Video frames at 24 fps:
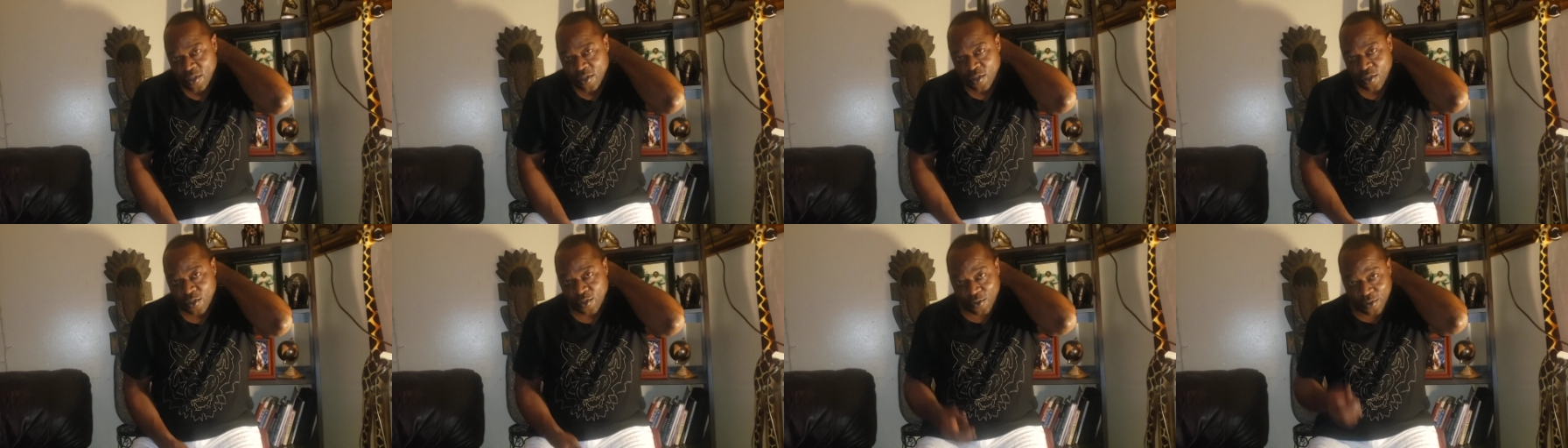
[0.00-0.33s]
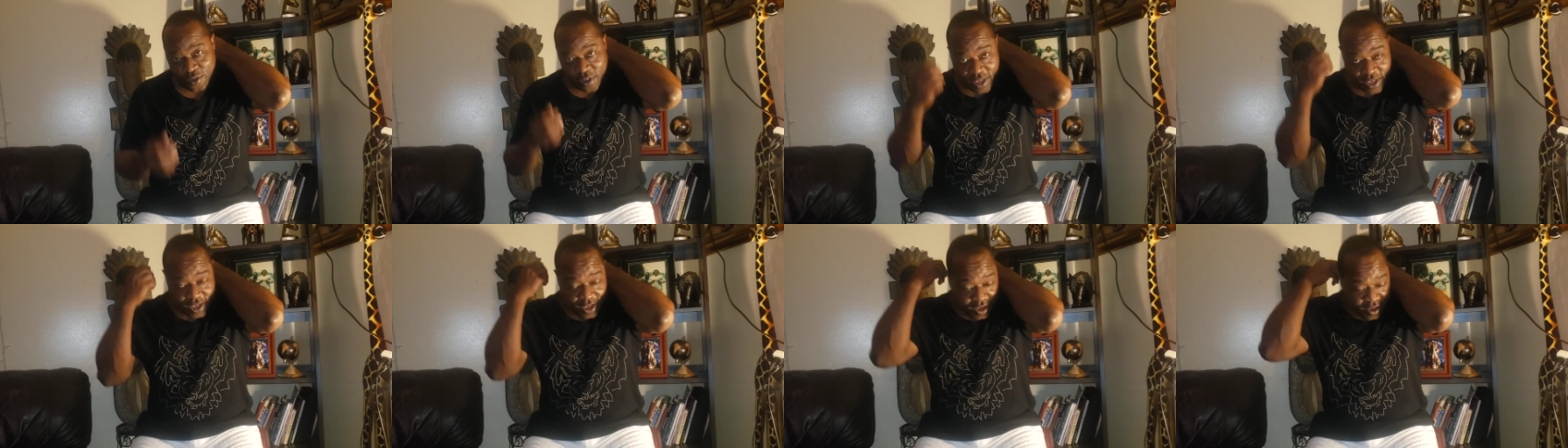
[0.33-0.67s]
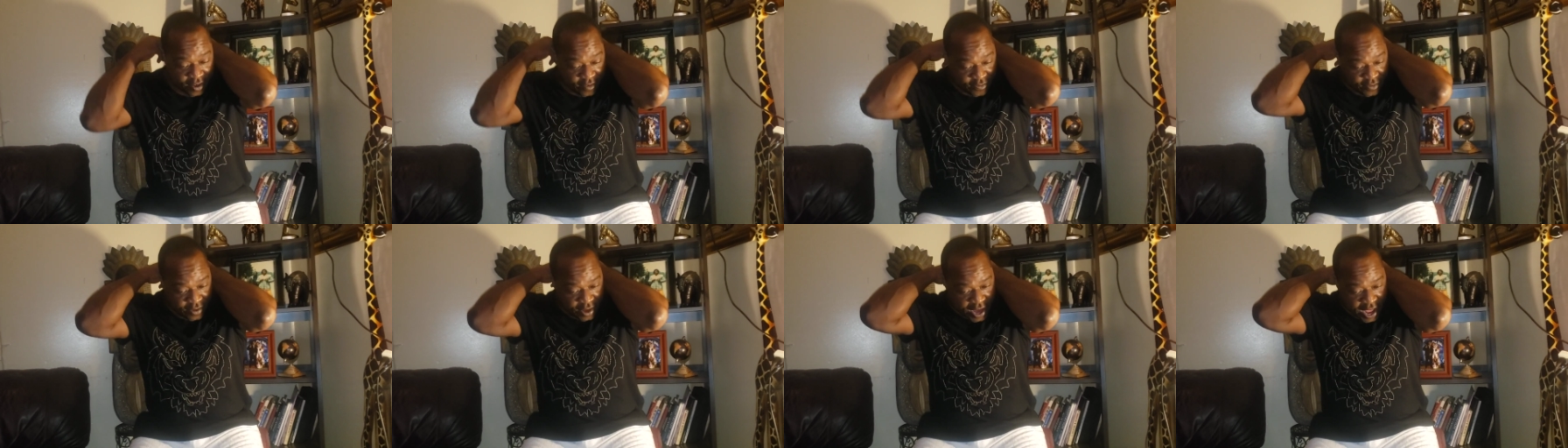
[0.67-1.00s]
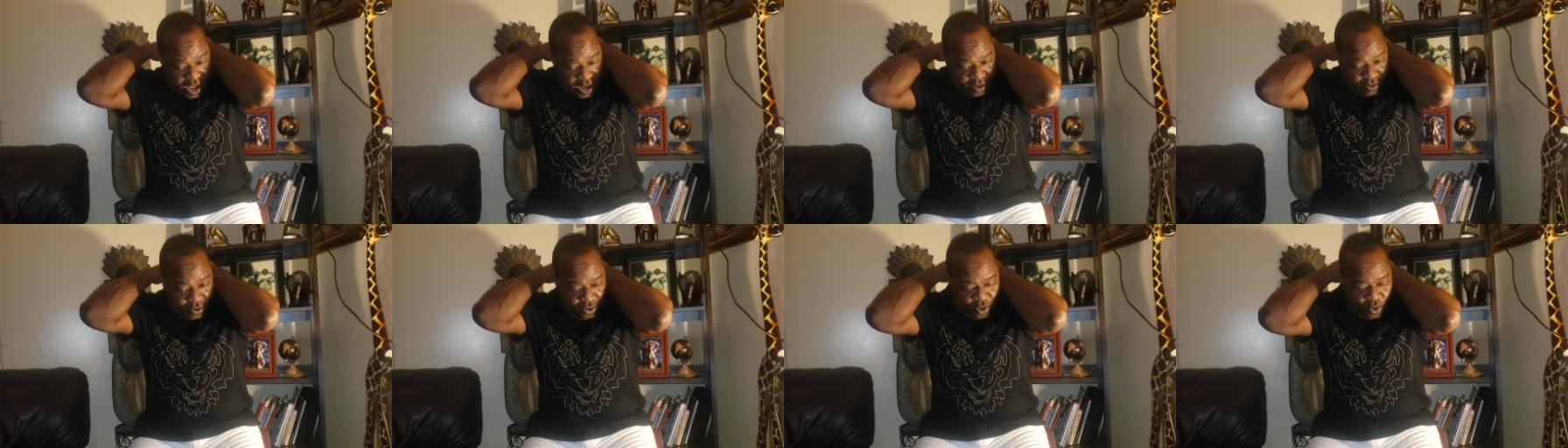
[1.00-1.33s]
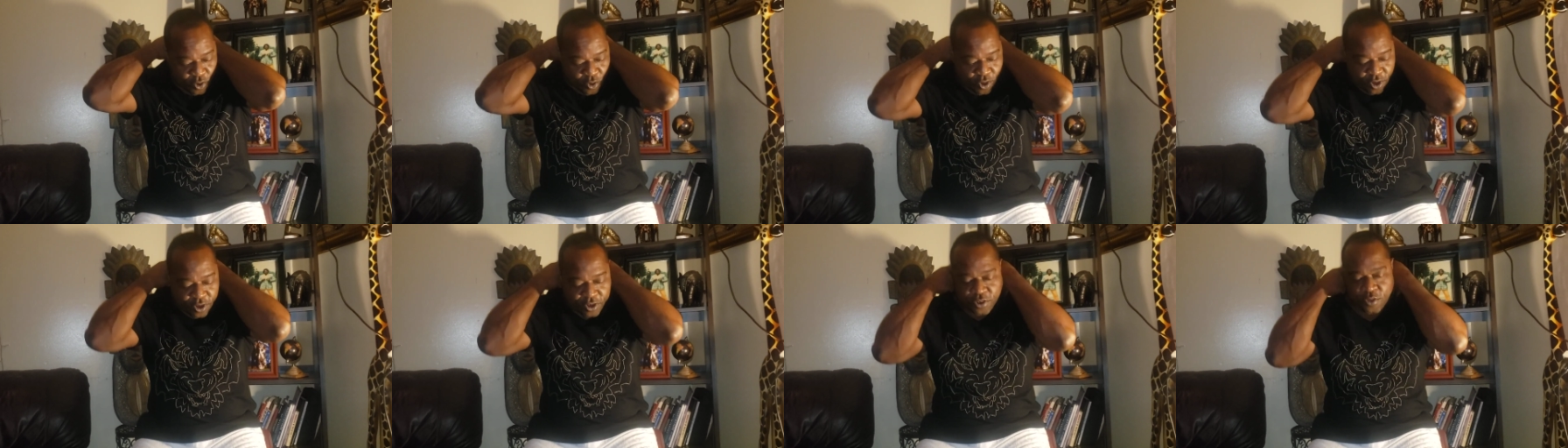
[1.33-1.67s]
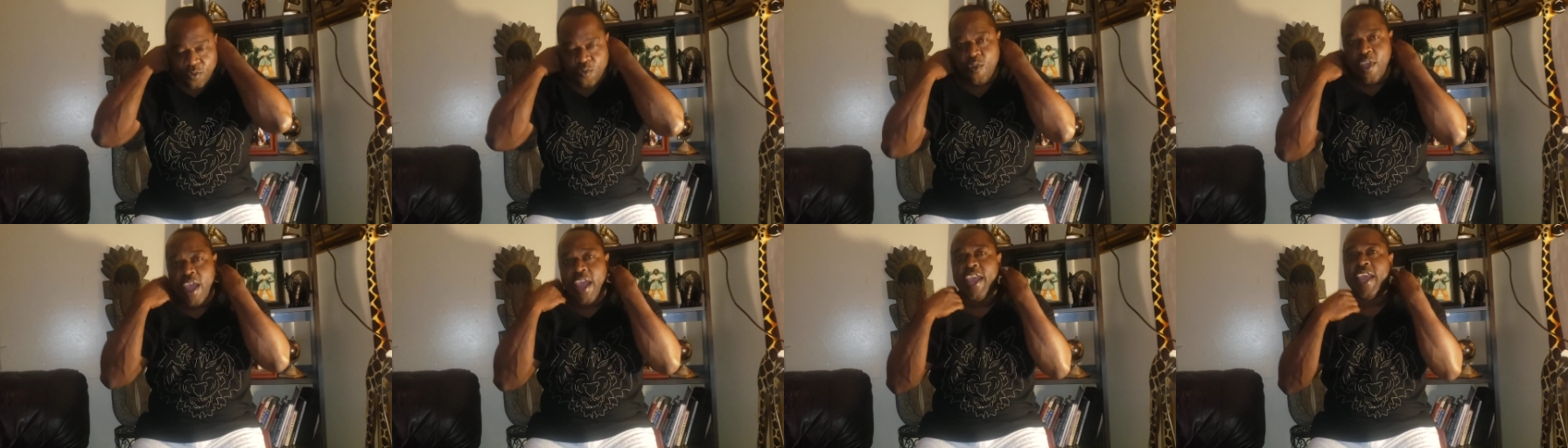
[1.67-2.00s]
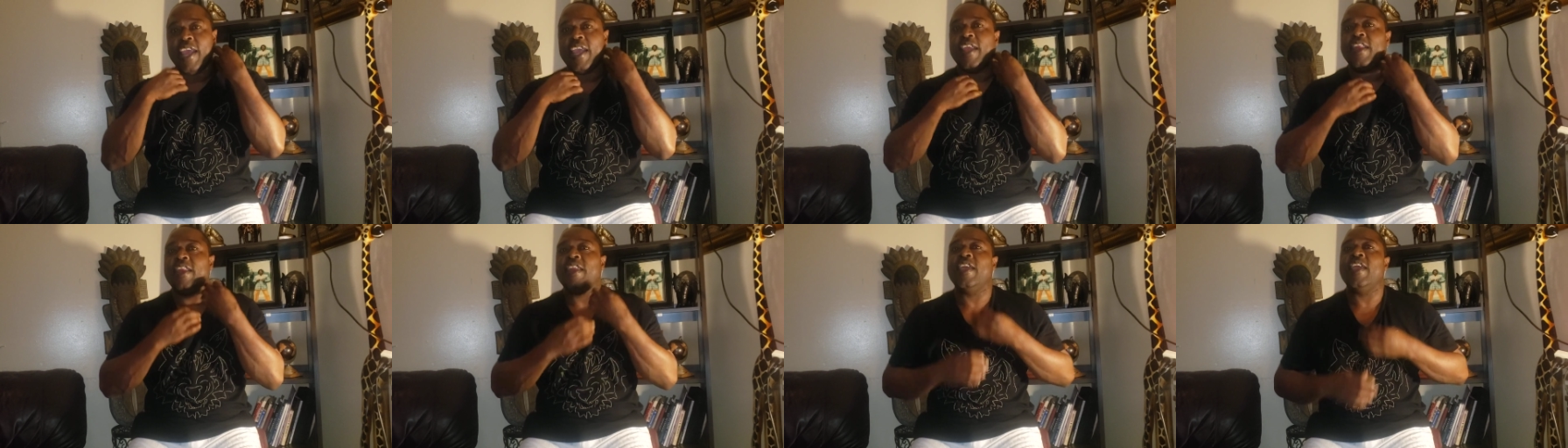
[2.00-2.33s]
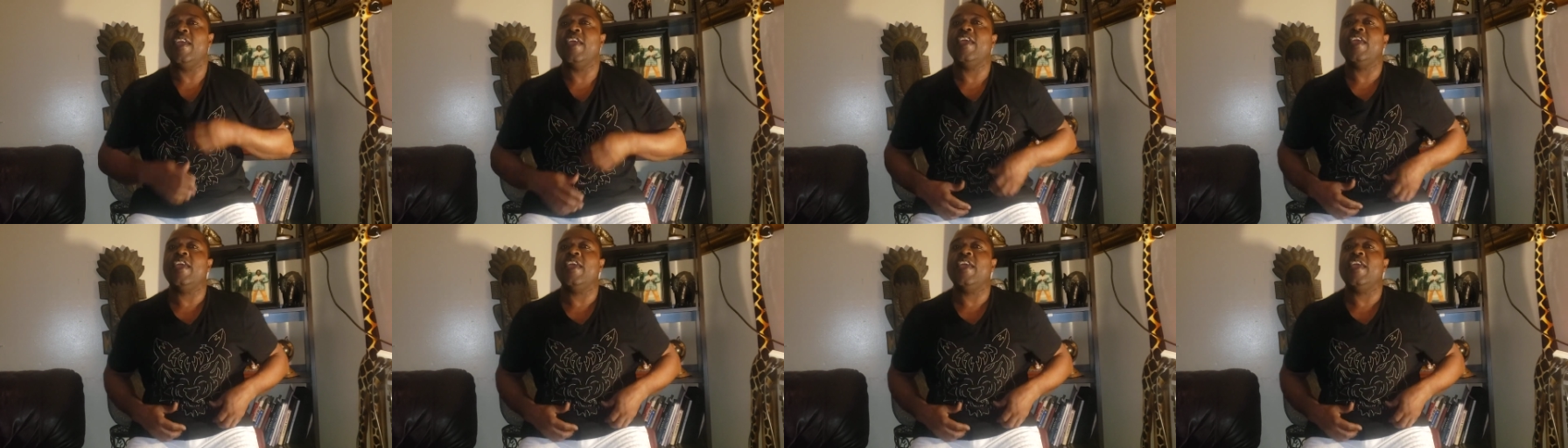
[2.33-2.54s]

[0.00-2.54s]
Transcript: who lived next door to Wayne,